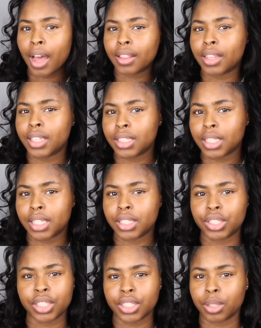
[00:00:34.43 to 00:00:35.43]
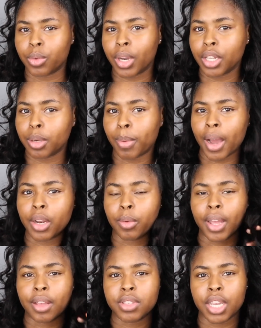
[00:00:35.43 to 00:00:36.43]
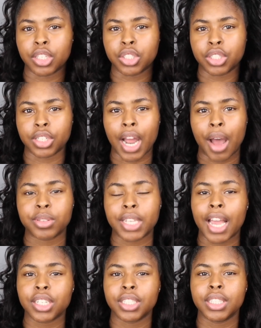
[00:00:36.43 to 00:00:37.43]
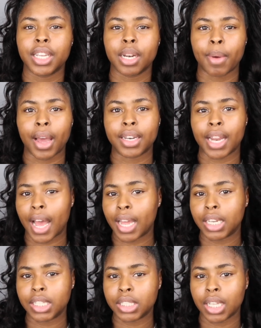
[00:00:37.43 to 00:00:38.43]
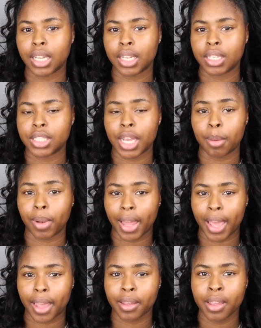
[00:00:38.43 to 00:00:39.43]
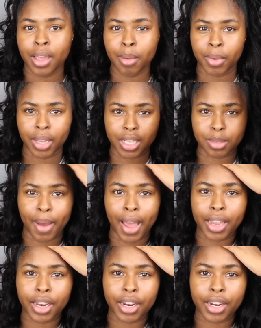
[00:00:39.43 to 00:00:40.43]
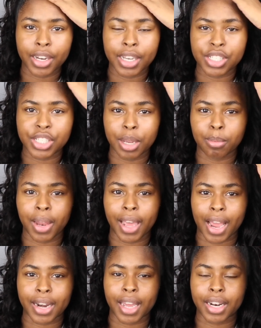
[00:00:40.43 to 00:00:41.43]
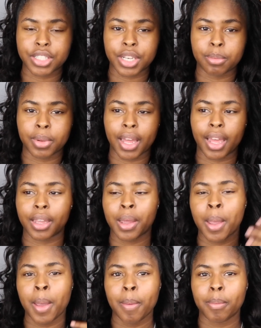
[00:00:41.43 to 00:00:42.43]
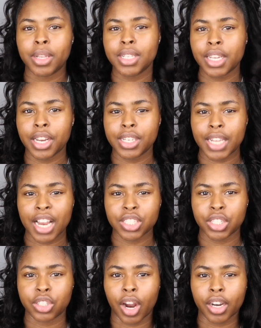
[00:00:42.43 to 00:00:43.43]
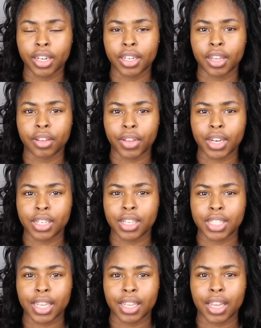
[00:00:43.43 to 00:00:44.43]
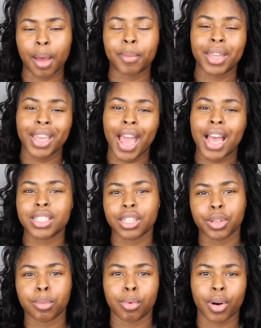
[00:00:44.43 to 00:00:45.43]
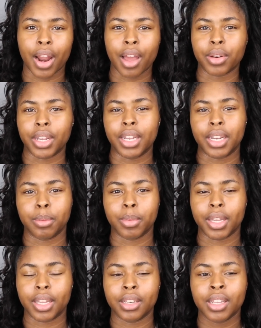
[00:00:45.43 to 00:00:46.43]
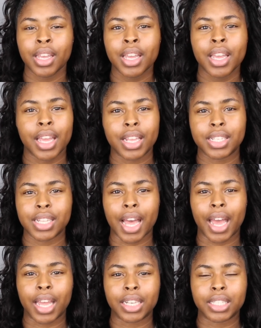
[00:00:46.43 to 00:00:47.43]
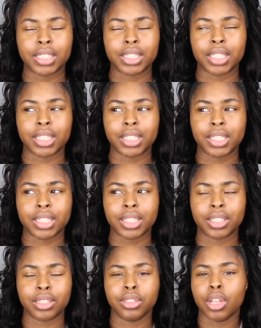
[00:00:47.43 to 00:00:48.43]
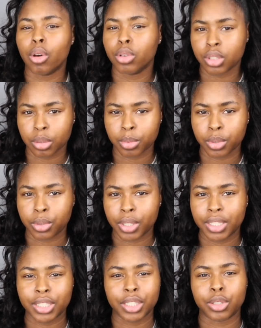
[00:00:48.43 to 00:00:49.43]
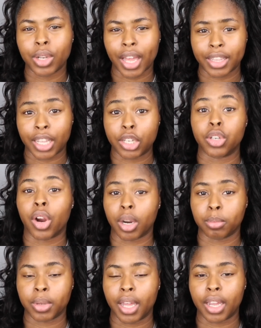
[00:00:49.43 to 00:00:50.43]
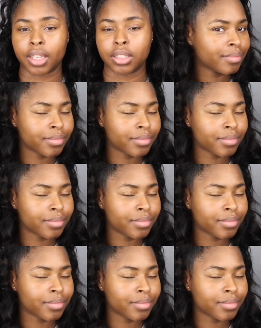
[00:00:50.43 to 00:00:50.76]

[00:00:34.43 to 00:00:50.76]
This is just a regular body wave texture. I was actually thinking about dyeing this jet black because my hair is jet black. I dyed it jet black, but this hair is actually dark enough, and it doesn't, I mean, it has a little brown in it, but it's not just noticeable. It's still like that dark black.